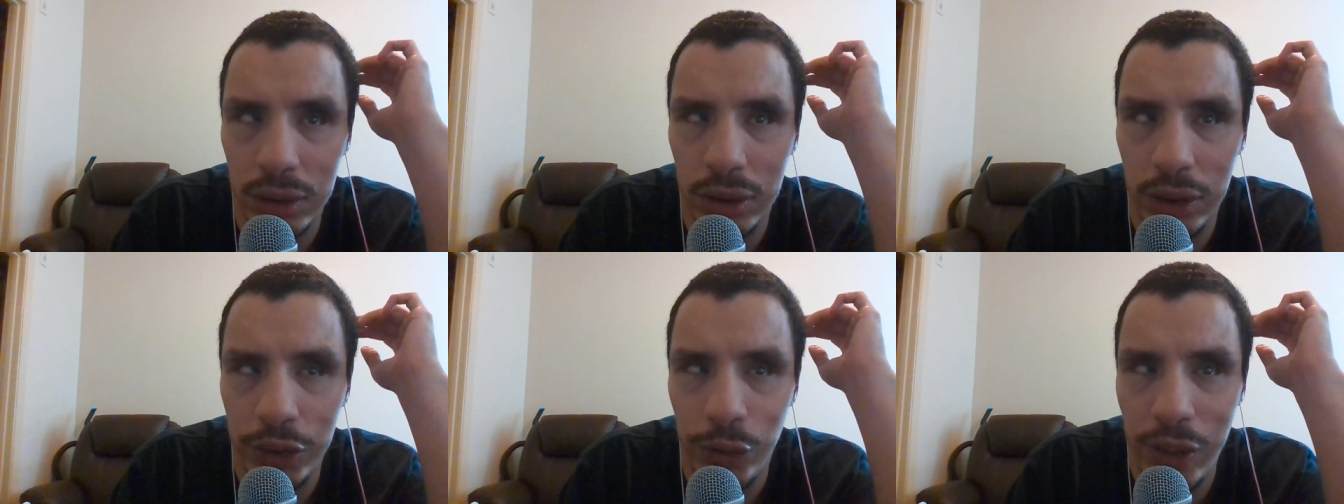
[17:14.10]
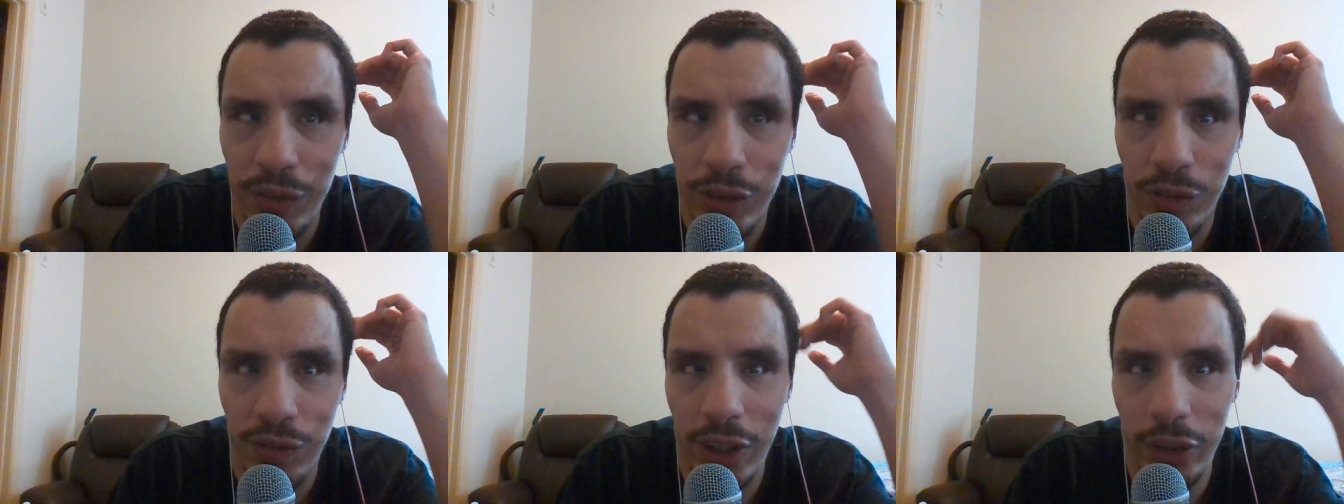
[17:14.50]
You have
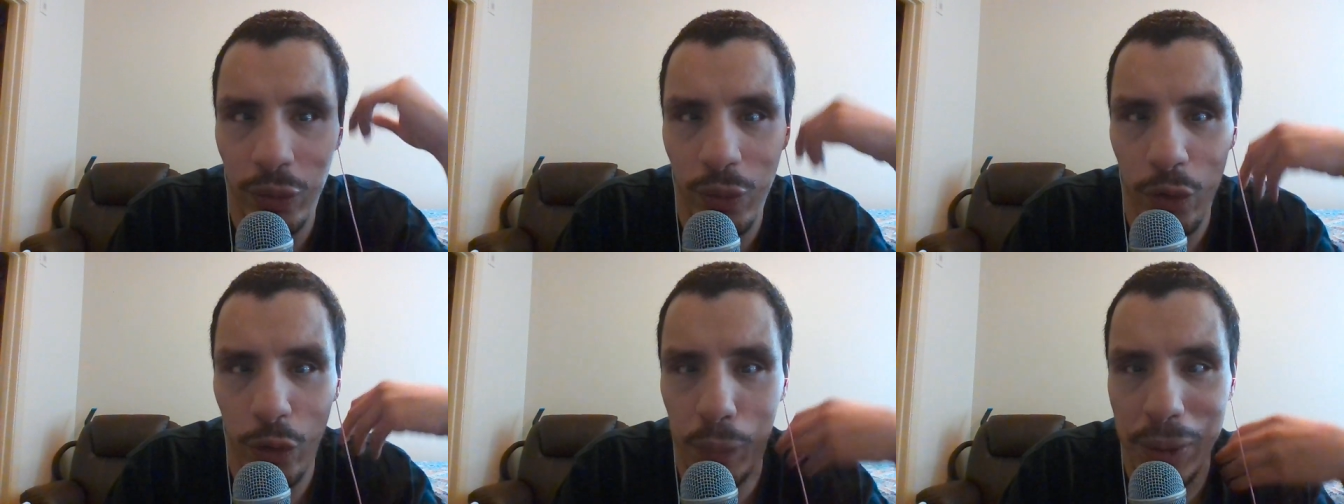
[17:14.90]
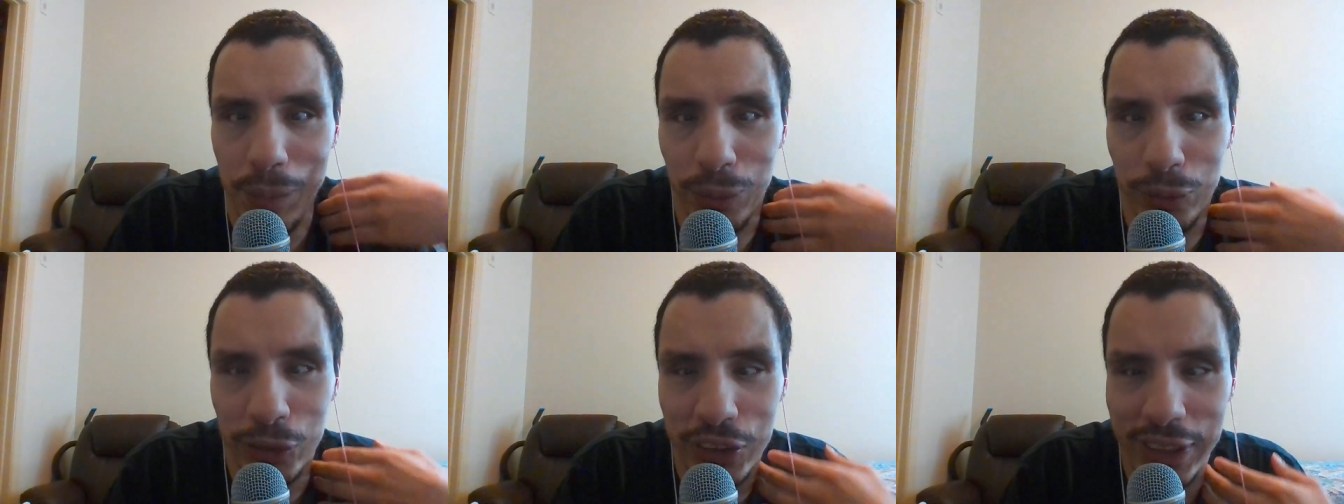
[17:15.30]
to follow other
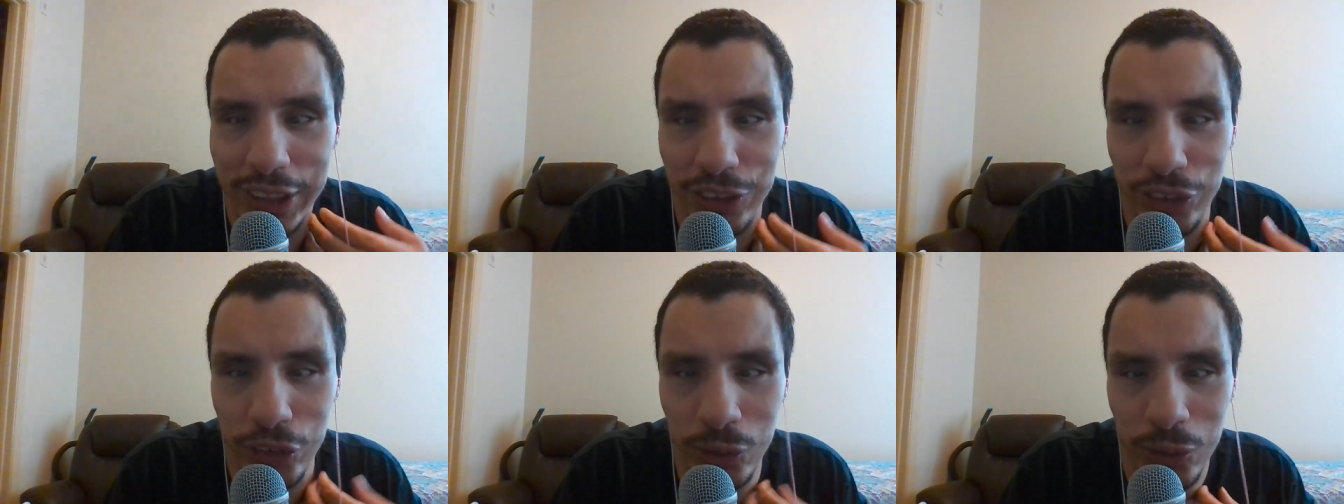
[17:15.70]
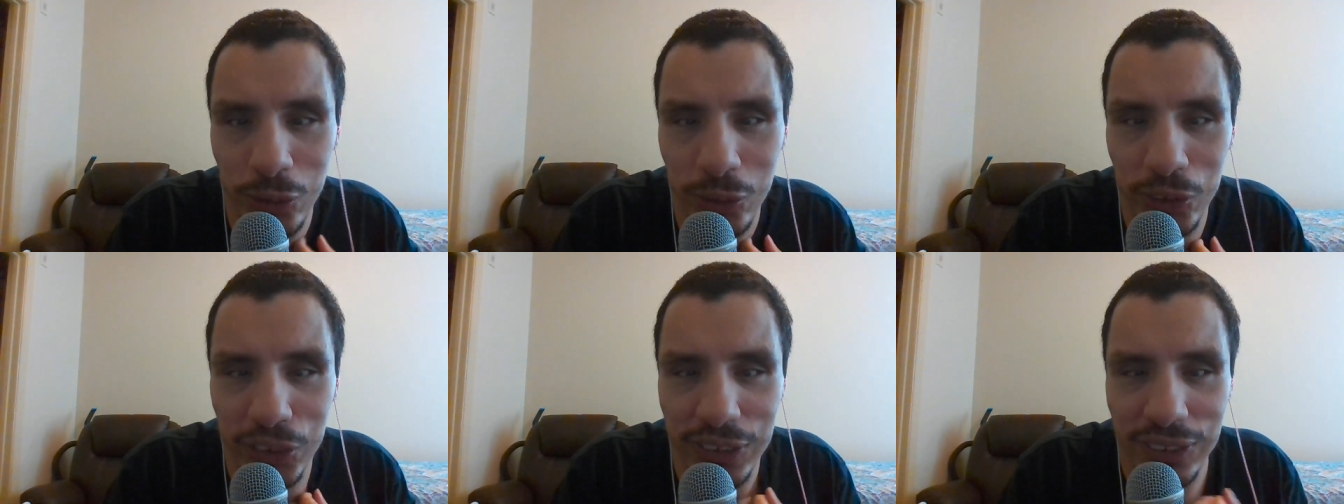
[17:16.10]
people's
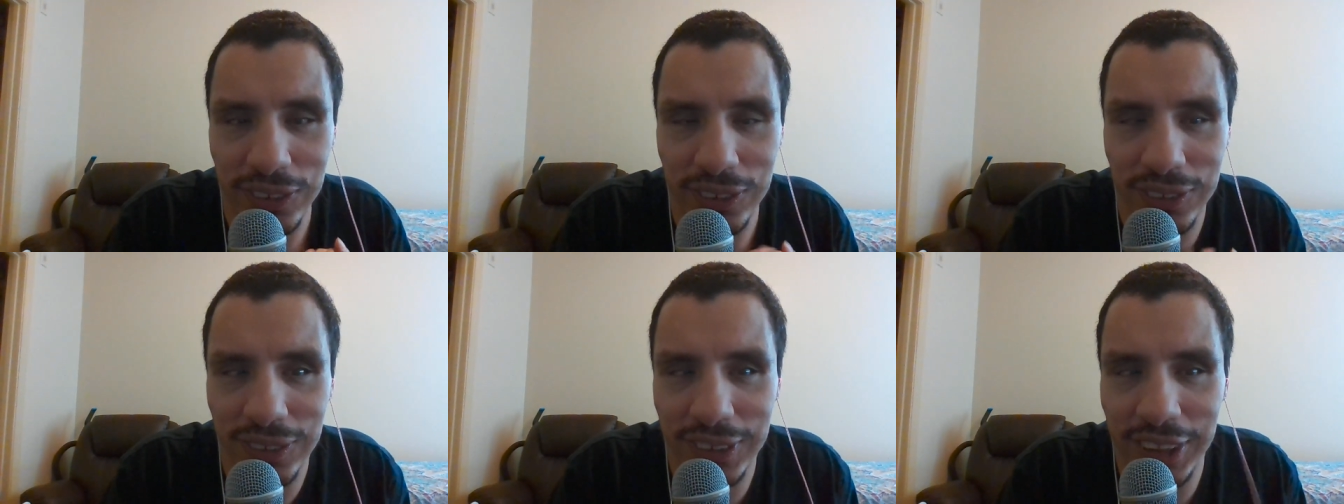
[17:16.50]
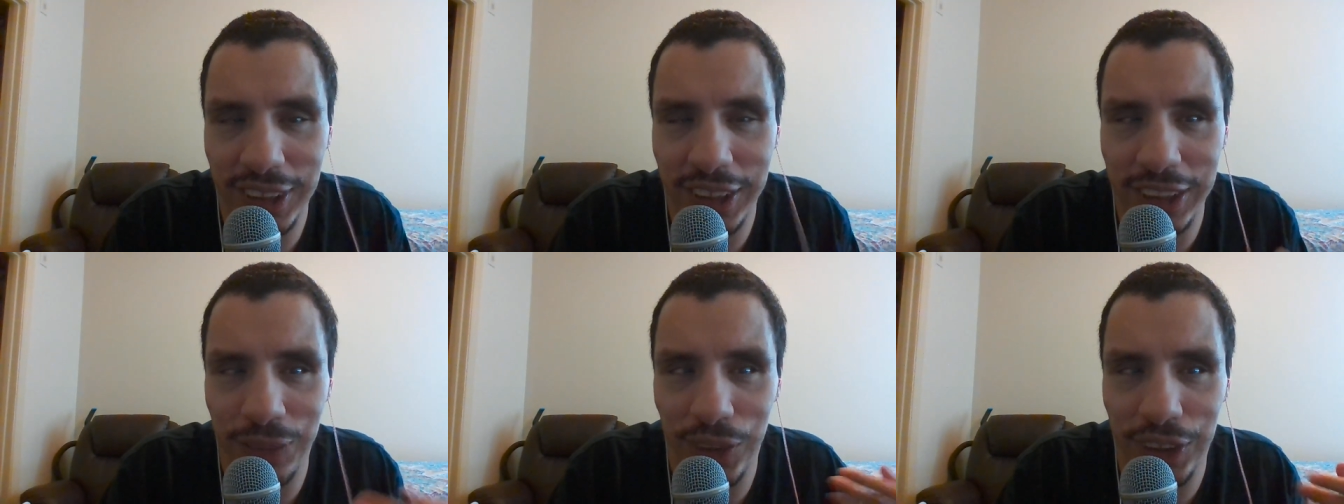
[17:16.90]
schedules, and
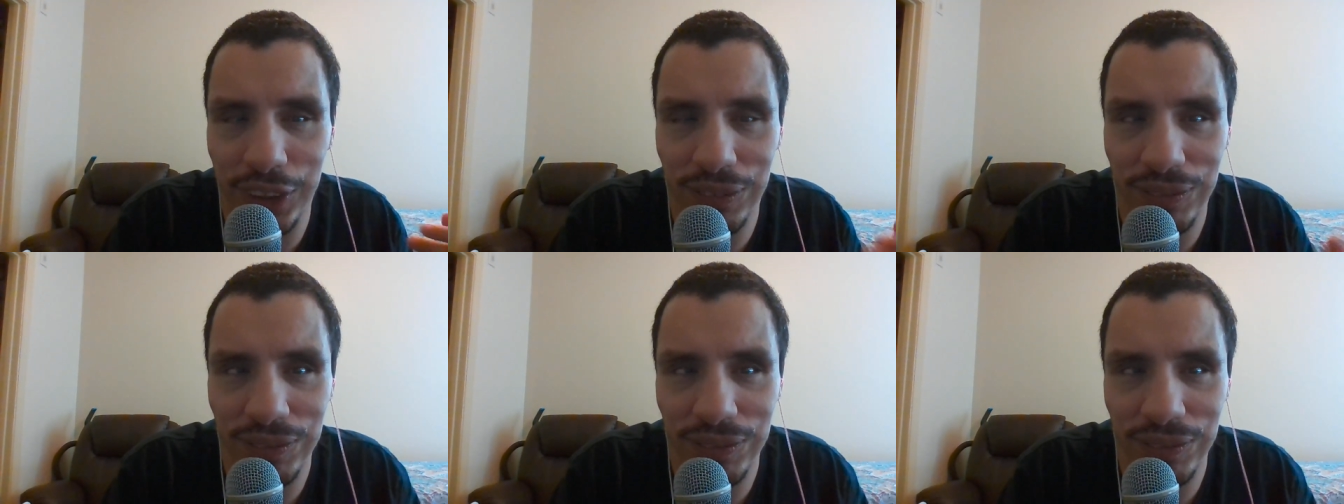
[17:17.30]
anyway.